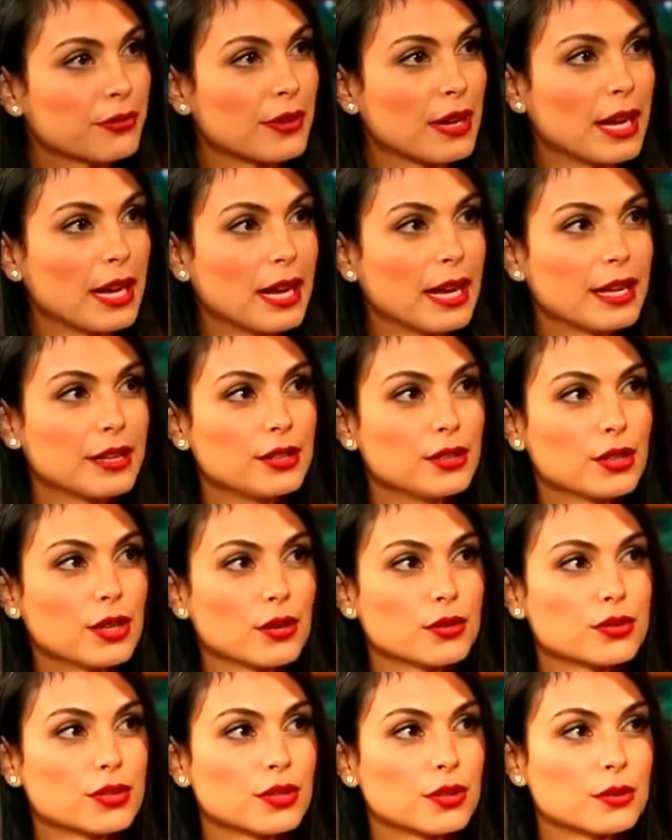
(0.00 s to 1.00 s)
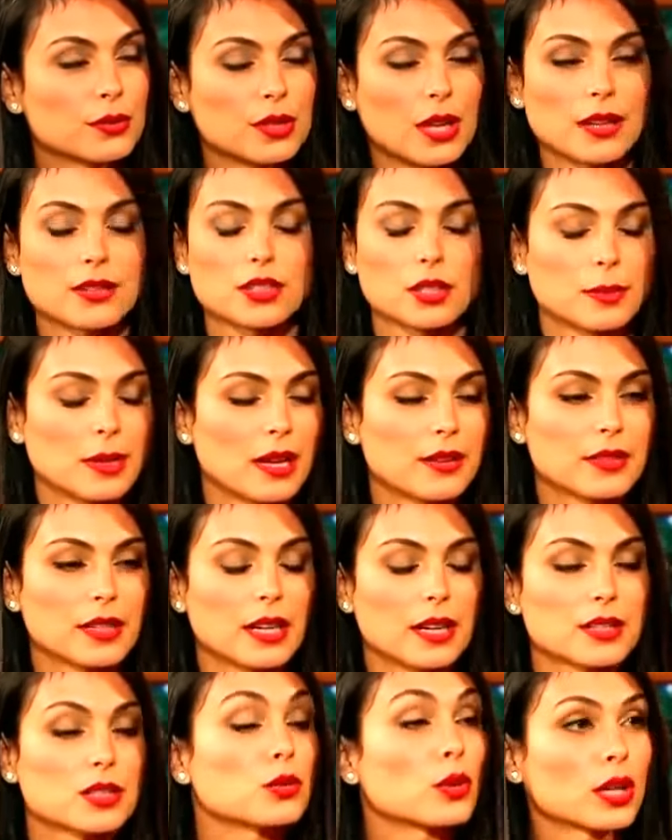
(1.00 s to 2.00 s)
And you go not scuba diving, uh,
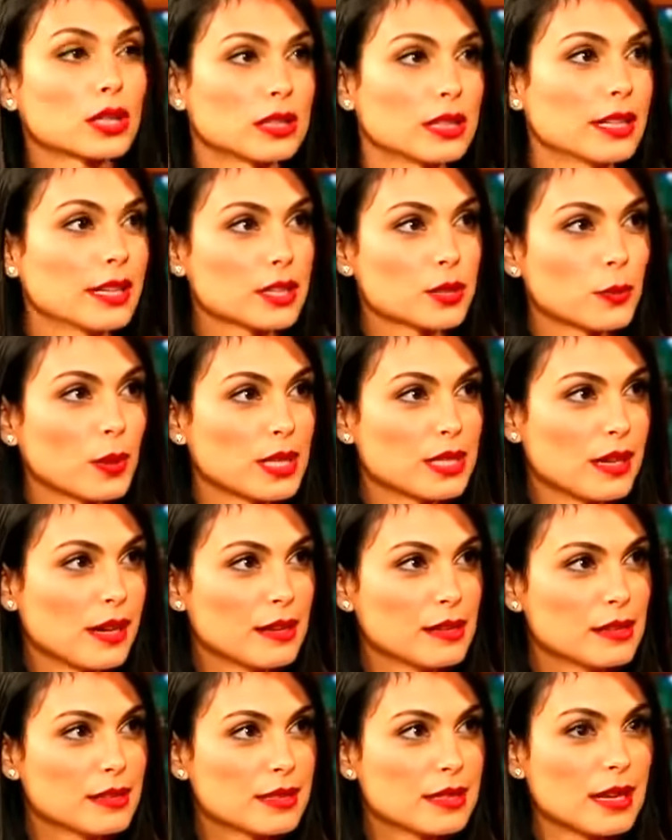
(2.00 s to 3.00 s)
snorkeling, as one does, right?